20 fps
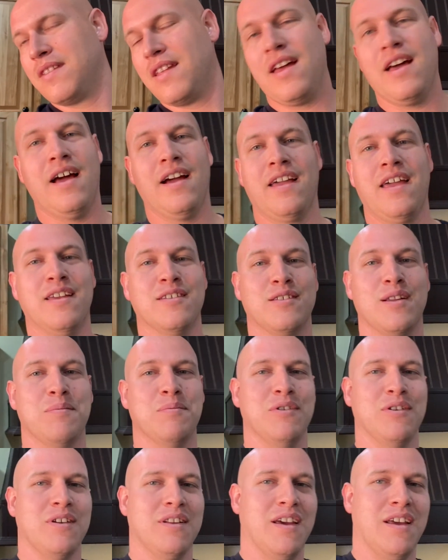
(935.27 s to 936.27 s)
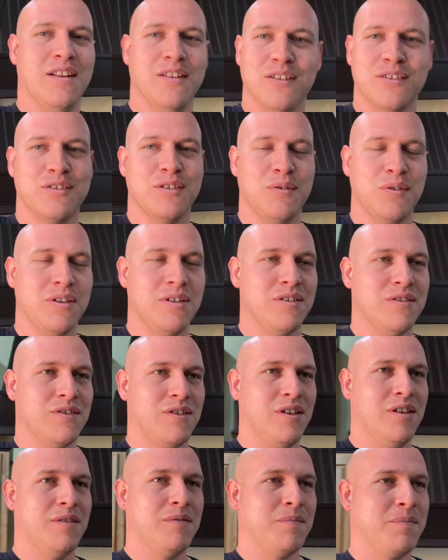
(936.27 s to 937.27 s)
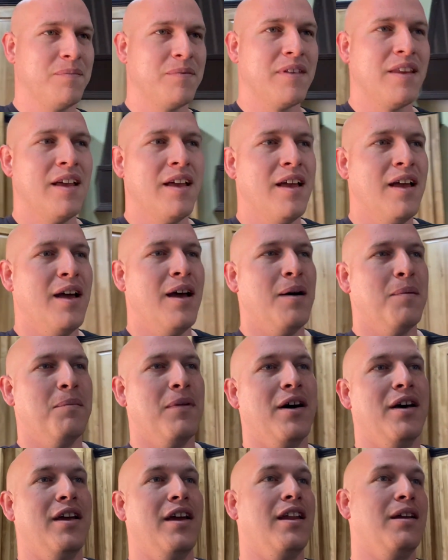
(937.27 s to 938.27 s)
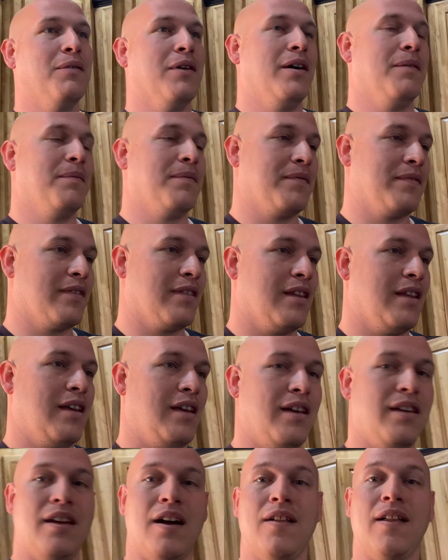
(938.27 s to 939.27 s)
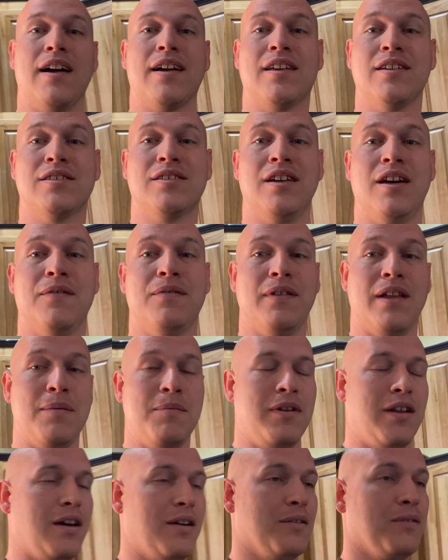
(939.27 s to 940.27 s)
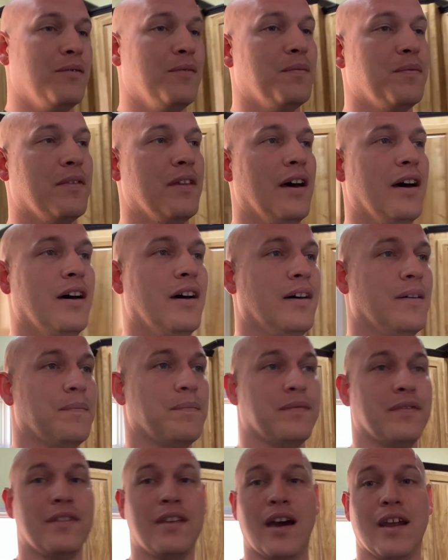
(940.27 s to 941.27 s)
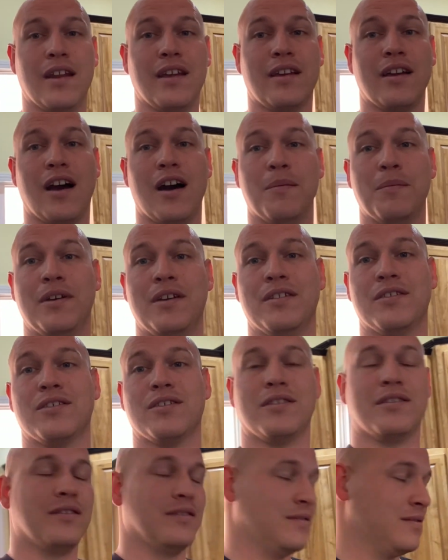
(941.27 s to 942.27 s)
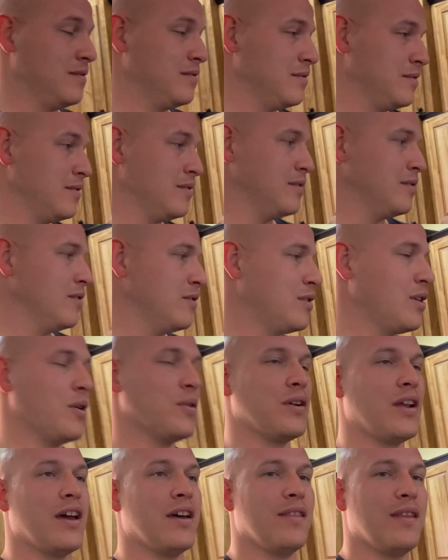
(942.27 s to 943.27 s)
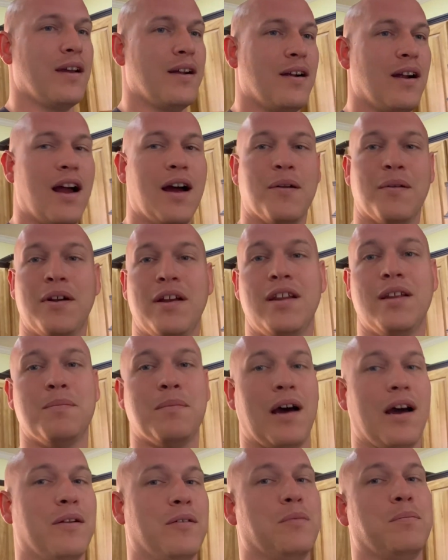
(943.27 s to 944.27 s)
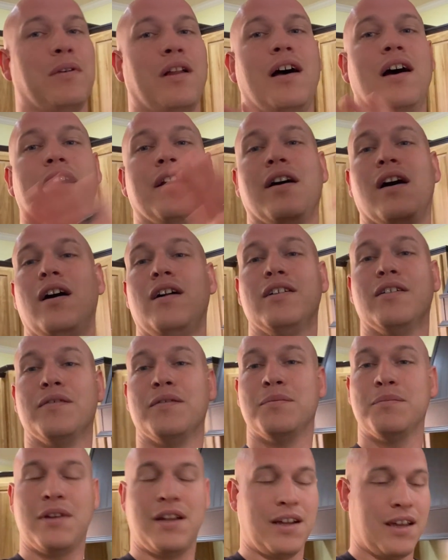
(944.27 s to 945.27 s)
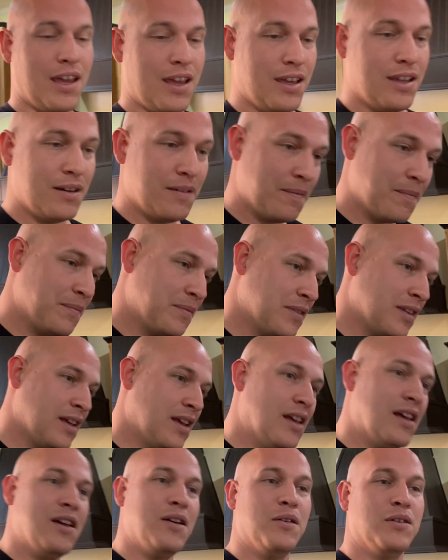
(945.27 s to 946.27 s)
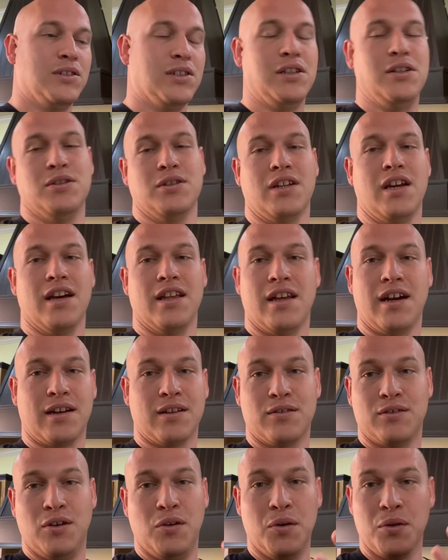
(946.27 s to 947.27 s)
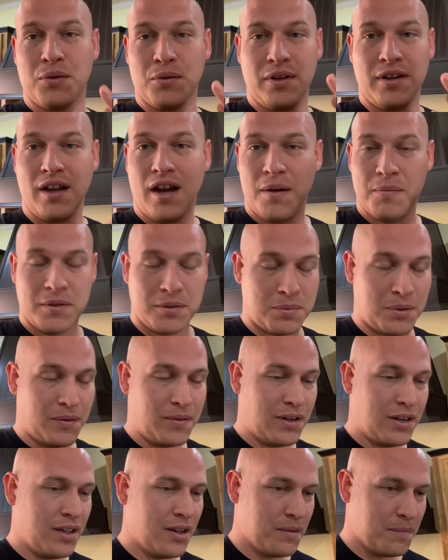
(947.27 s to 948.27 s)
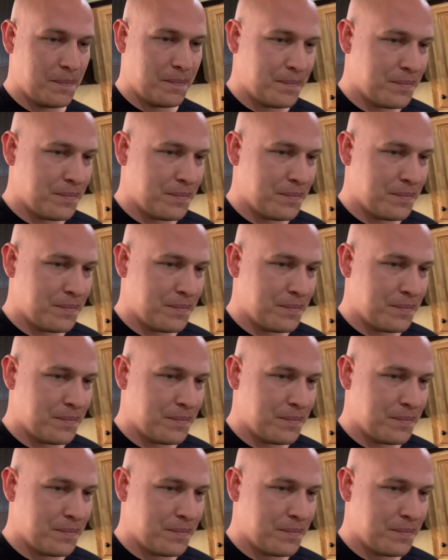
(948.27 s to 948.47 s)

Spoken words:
I can't stop looking at it. It looks so good in the sun. But anyway, y'all like this stuff, let me know. Got any comments? Throw it down there. I'll read them. I reply to all of them that I can, which I usually got like 2 or 3 comments per video.